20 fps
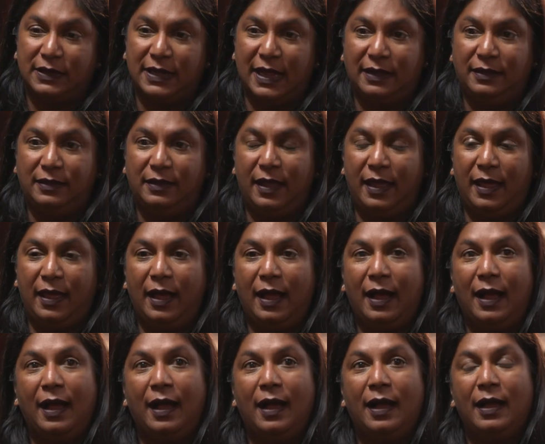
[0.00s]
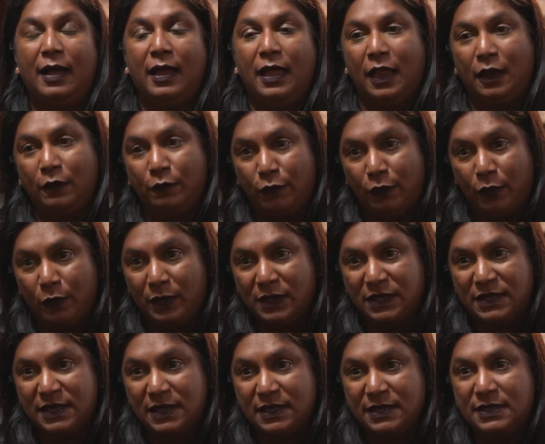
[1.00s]
that there are
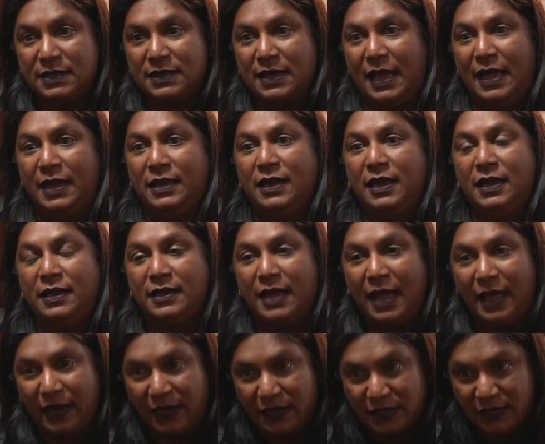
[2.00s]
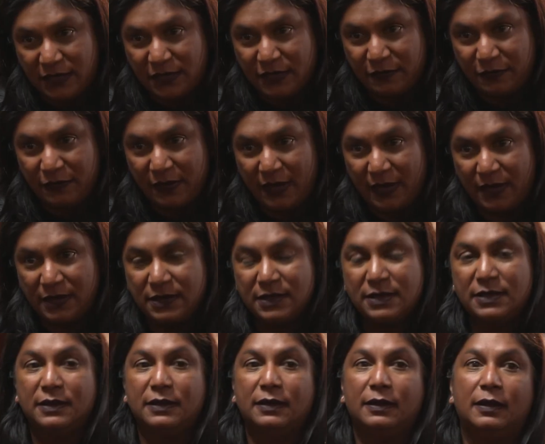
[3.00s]
influences and indirect
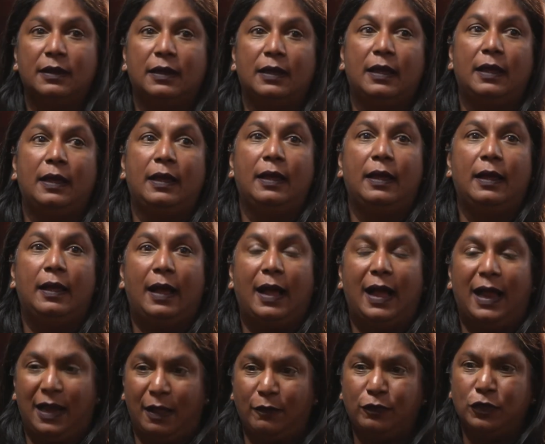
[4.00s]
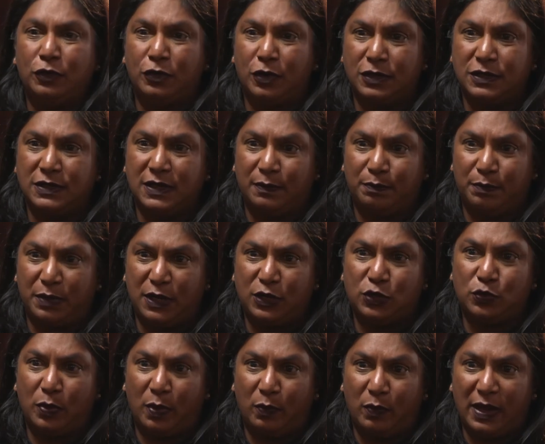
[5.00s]
interference. I'll have to cross that
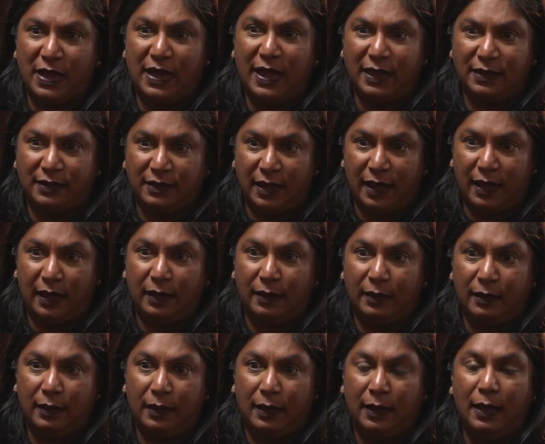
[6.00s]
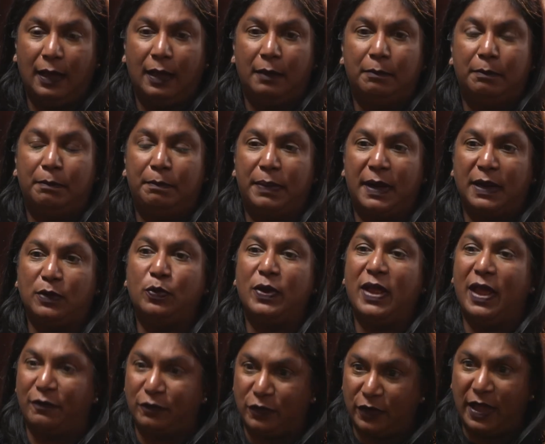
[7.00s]
bridge when we get there, but we
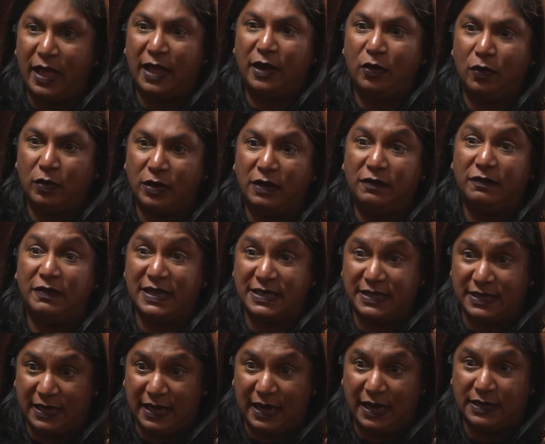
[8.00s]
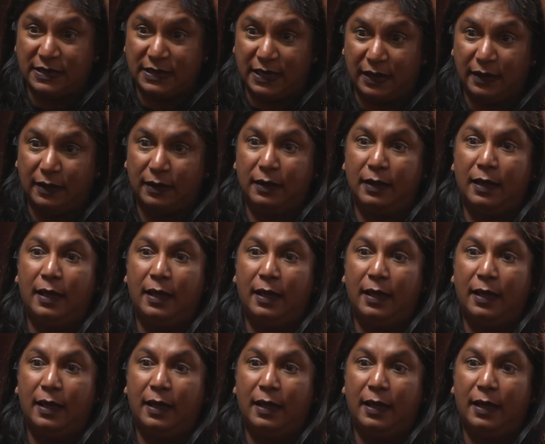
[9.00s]
have to carry on investigating.